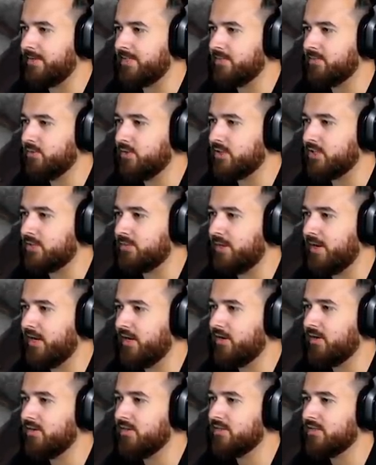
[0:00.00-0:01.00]
me some more
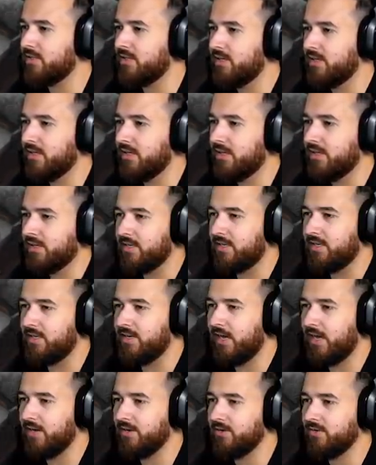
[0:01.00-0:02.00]
spells.
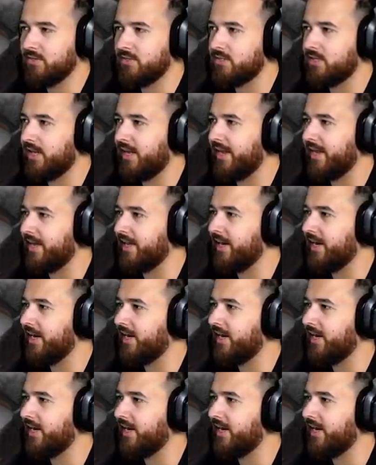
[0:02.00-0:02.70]
Keanu's just hanging